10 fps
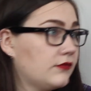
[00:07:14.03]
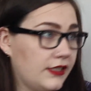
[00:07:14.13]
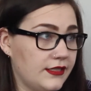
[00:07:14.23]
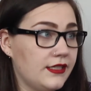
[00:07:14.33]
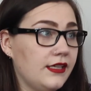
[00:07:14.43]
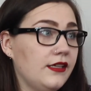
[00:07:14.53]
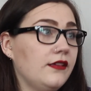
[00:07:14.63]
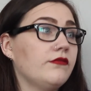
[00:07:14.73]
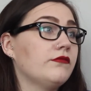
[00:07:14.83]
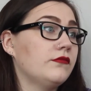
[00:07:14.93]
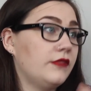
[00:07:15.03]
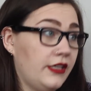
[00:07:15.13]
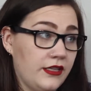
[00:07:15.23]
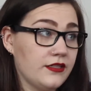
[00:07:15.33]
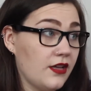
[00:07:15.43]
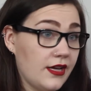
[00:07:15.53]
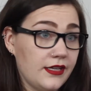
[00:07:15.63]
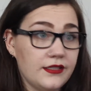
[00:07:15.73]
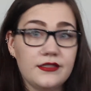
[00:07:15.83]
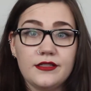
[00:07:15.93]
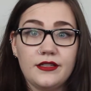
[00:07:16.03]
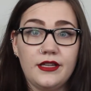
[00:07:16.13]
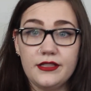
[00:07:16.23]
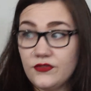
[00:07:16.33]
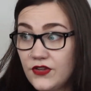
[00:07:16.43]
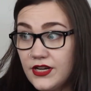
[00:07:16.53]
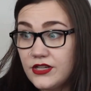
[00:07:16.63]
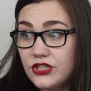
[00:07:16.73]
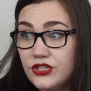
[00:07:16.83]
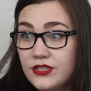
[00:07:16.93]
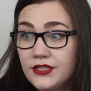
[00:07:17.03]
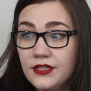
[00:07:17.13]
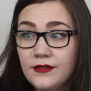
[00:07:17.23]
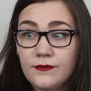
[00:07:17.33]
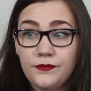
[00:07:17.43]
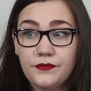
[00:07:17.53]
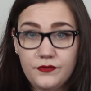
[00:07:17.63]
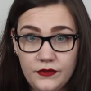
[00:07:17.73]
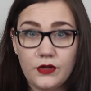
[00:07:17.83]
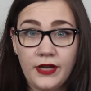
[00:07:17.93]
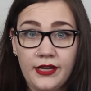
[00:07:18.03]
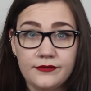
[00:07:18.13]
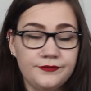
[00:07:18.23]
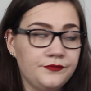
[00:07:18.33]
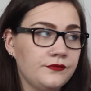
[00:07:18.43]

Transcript: I see, it is nice, it's finished, okay.